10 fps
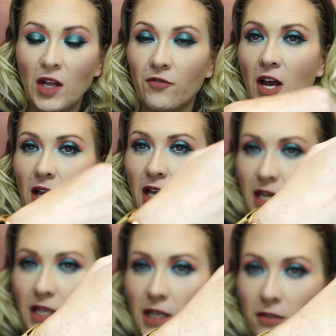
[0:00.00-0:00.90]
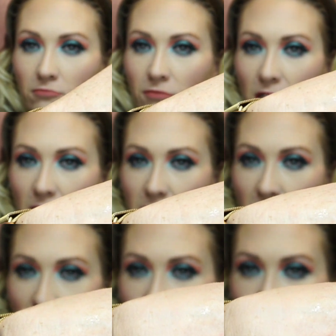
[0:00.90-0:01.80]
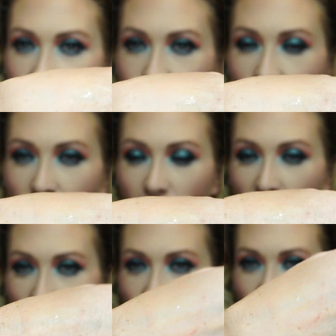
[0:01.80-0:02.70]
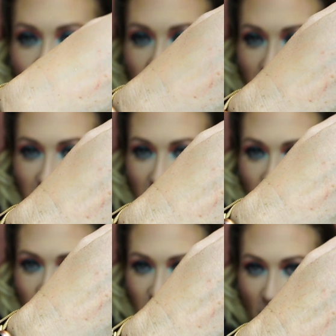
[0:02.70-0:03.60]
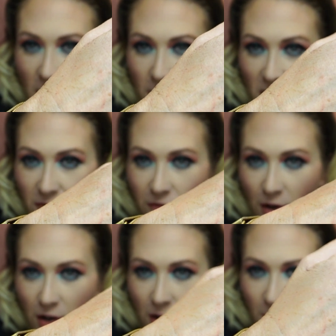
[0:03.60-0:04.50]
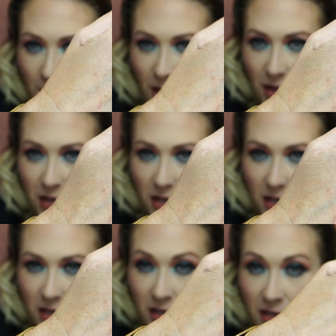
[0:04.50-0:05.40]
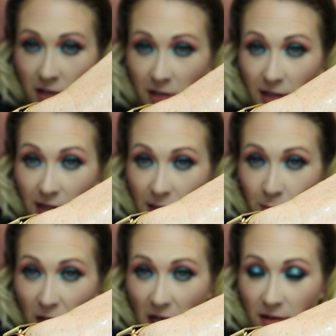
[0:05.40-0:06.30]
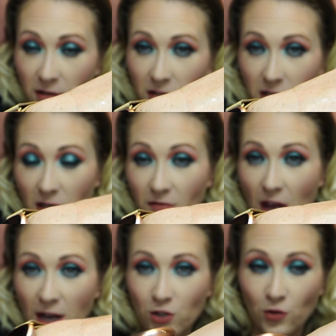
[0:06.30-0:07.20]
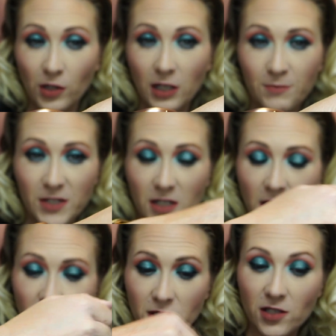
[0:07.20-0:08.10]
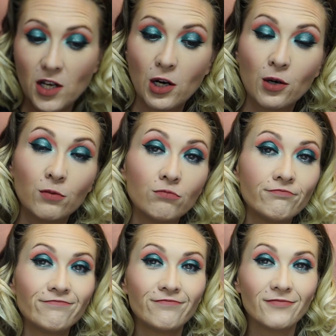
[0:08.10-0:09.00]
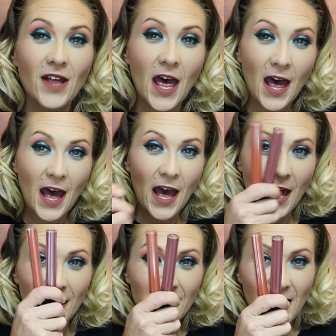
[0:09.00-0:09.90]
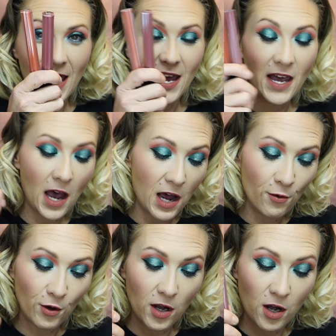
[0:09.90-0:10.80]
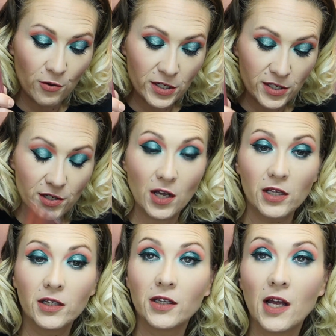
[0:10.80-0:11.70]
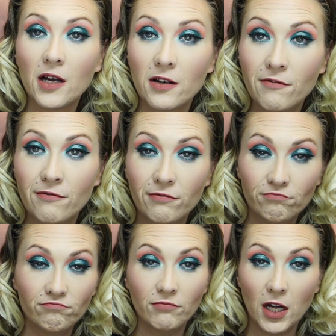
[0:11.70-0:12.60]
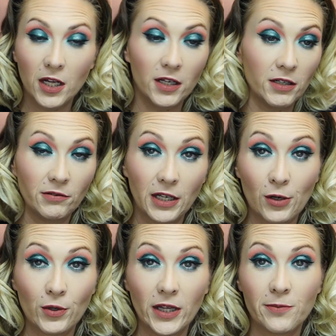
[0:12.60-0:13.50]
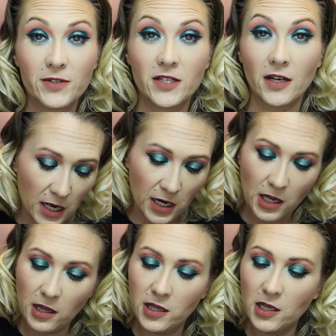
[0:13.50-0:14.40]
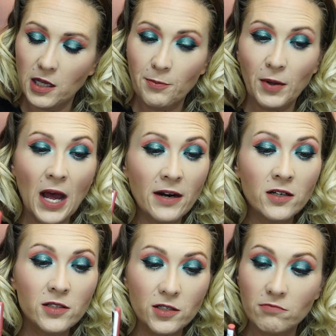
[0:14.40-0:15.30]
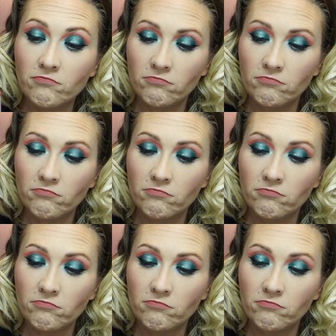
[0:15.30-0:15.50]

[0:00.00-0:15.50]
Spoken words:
got like the tiniest bit of transfer, and I think that just might be from the lip liner instead of the actual lipstick. So yay, I will always love a liquid lipstick. And the lip liners,